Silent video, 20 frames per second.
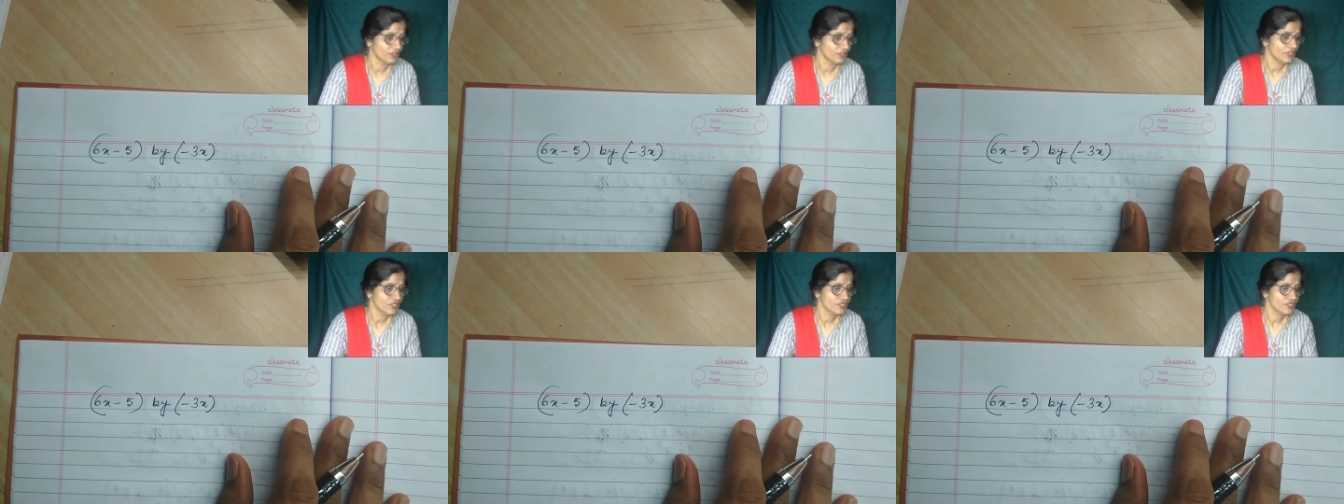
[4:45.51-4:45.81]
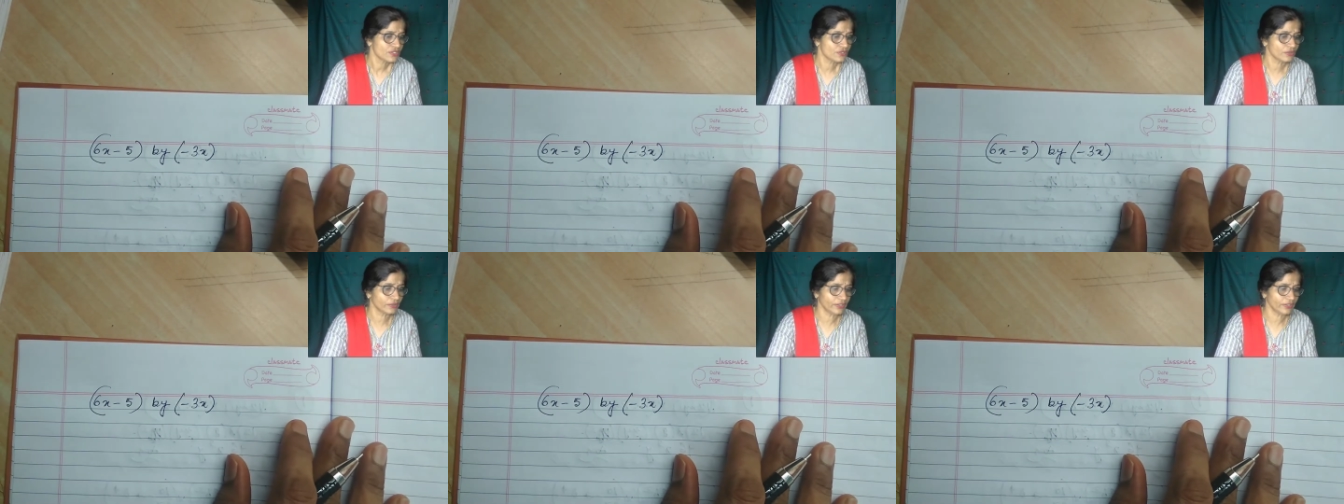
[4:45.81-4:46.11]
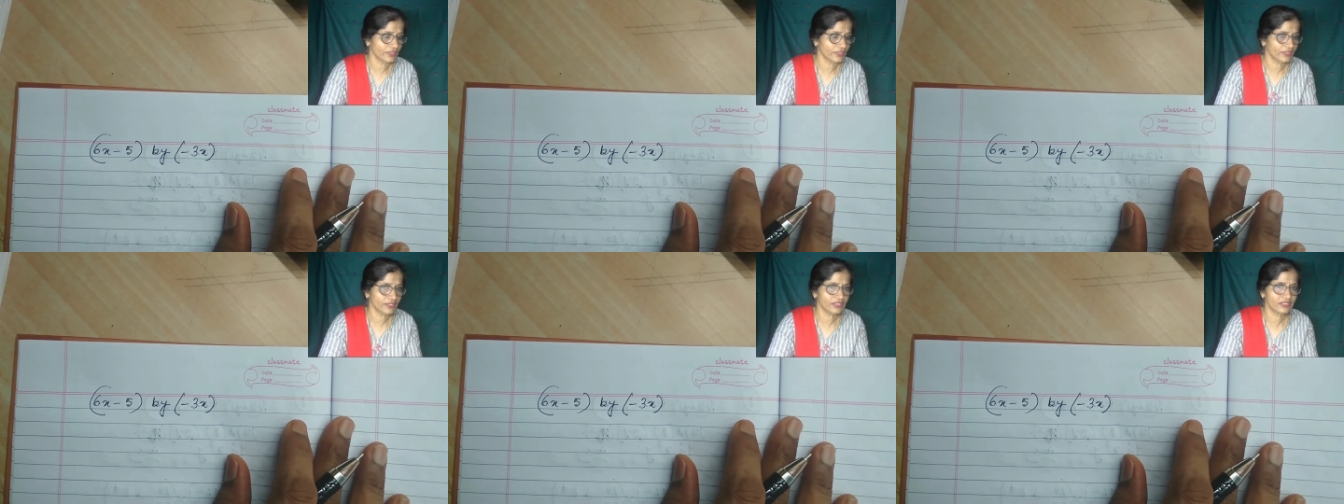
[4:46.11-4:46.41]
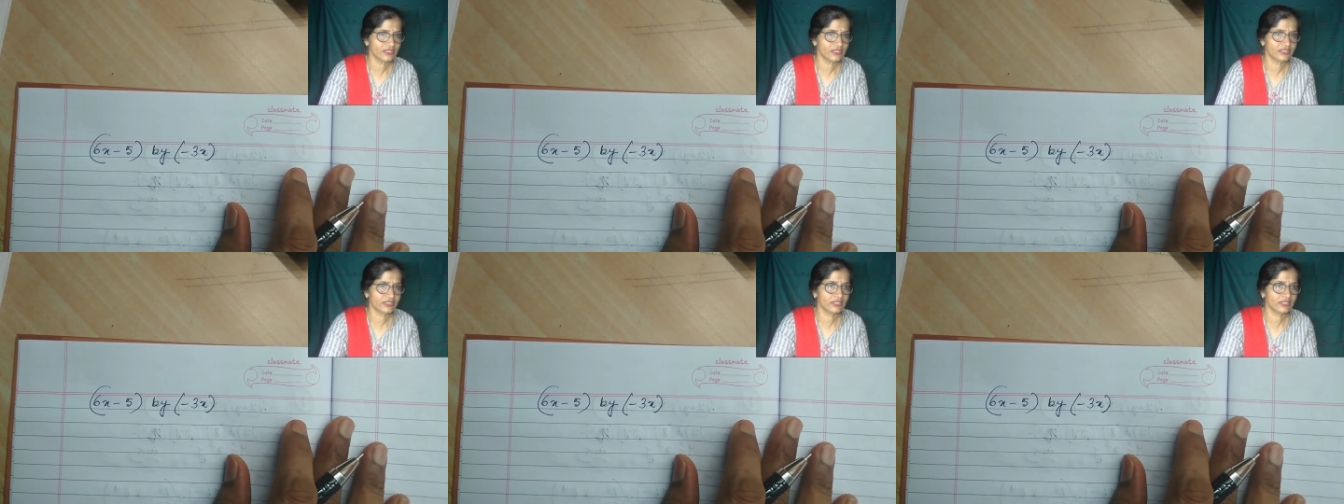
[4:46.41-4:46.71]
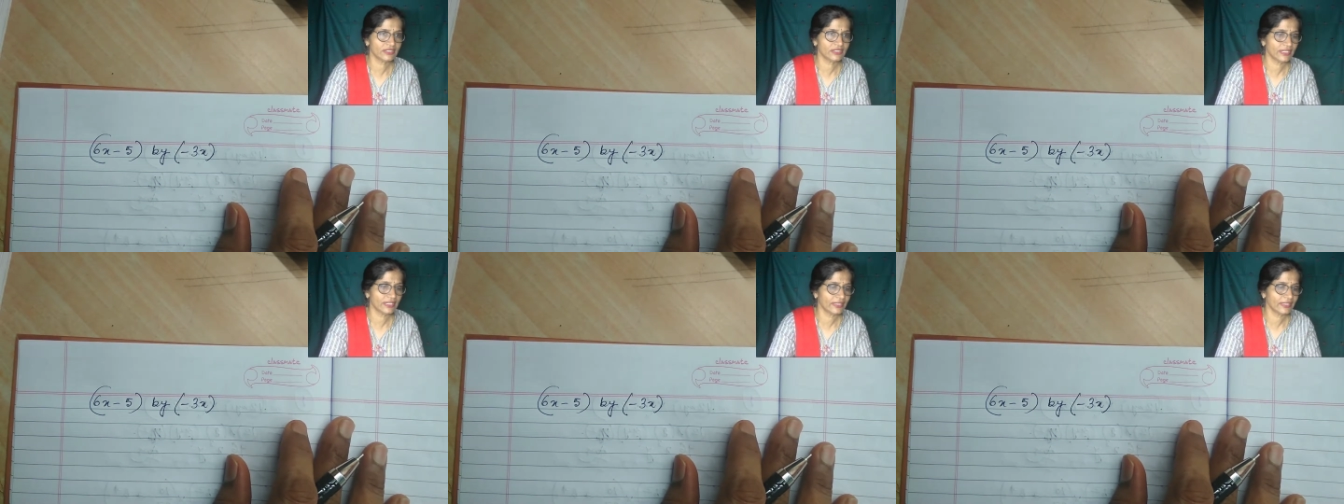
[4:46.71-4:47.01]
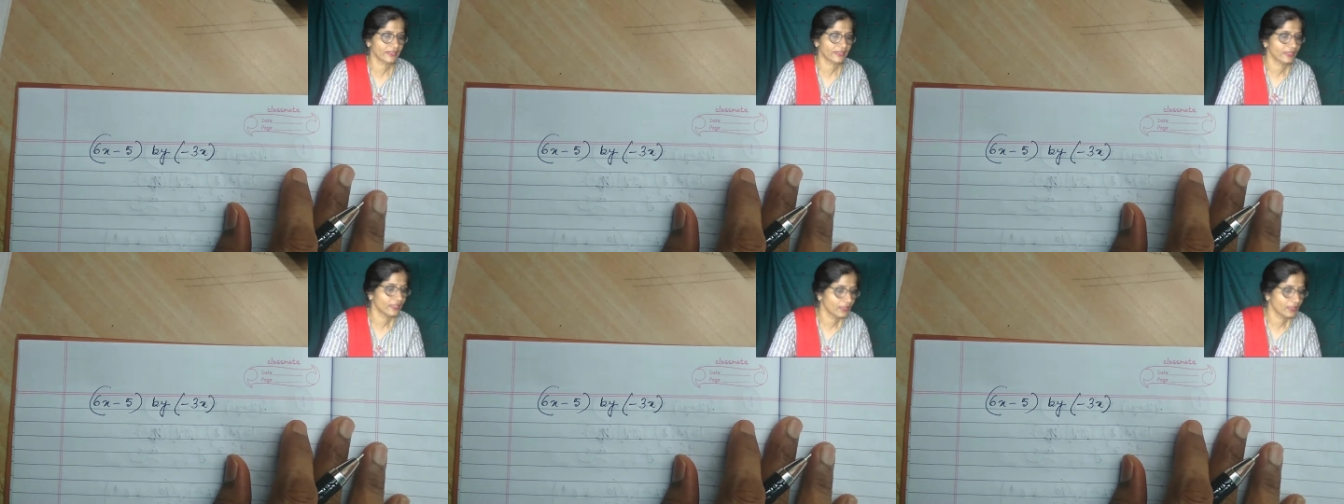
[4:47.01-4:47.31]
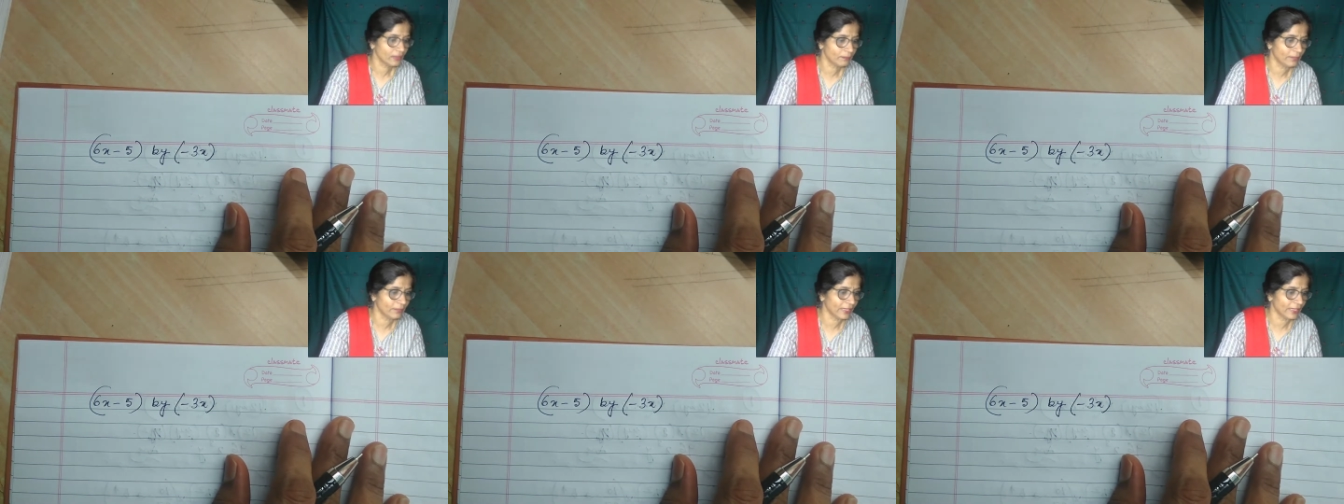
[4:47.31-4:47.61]
So it is here that a
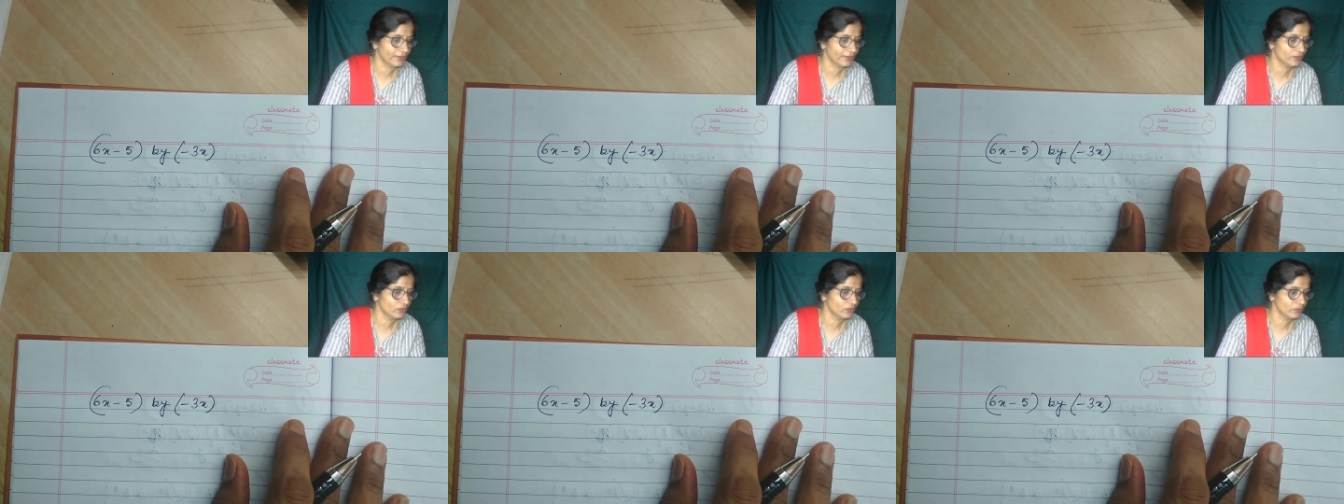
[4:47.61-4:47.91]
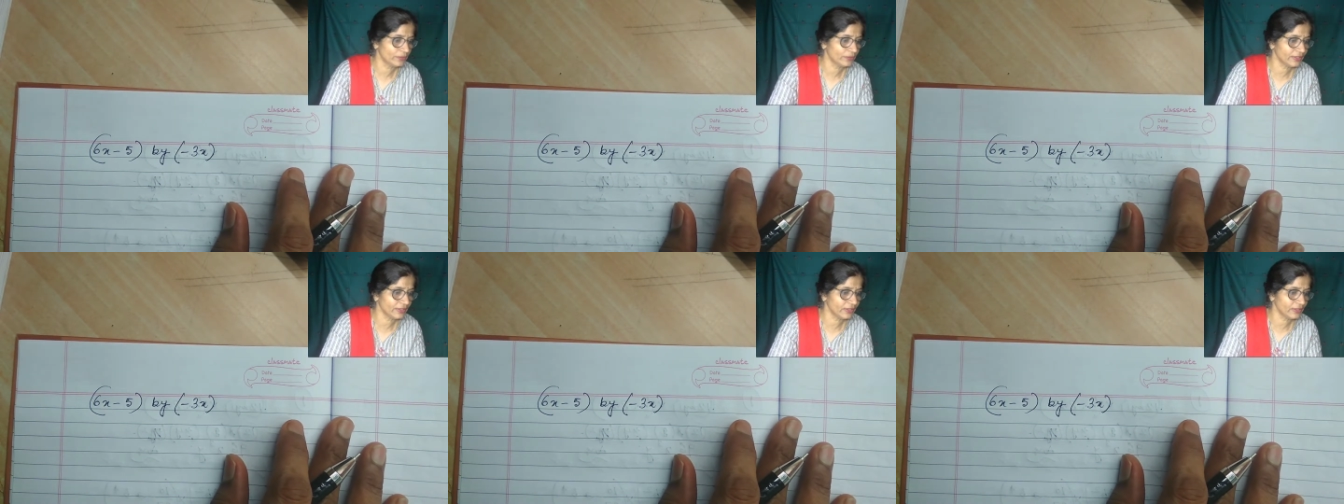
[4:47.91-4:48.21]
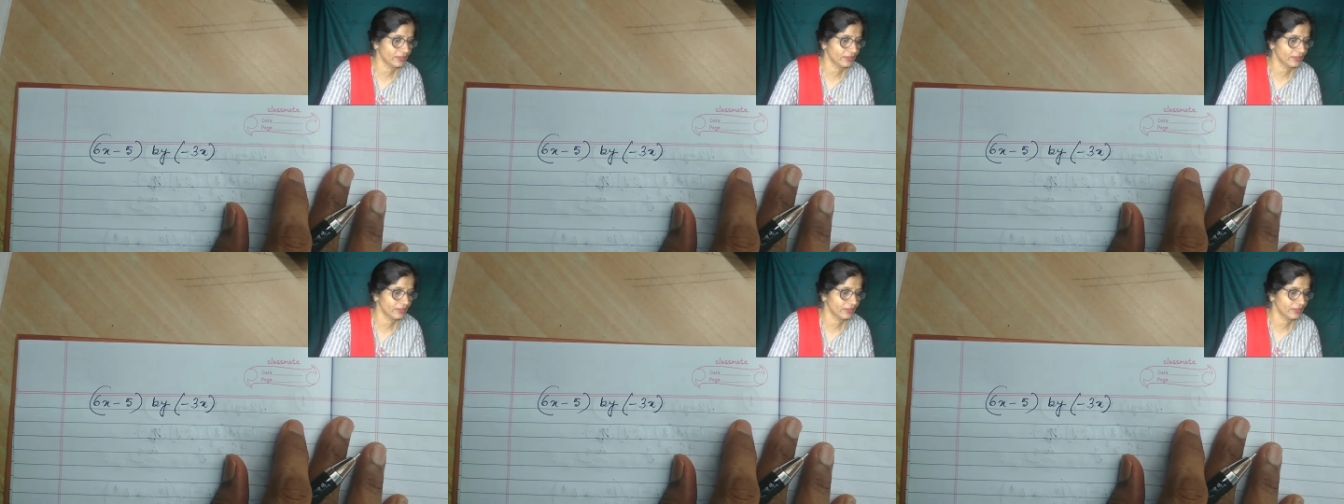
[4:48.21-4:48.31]
binomial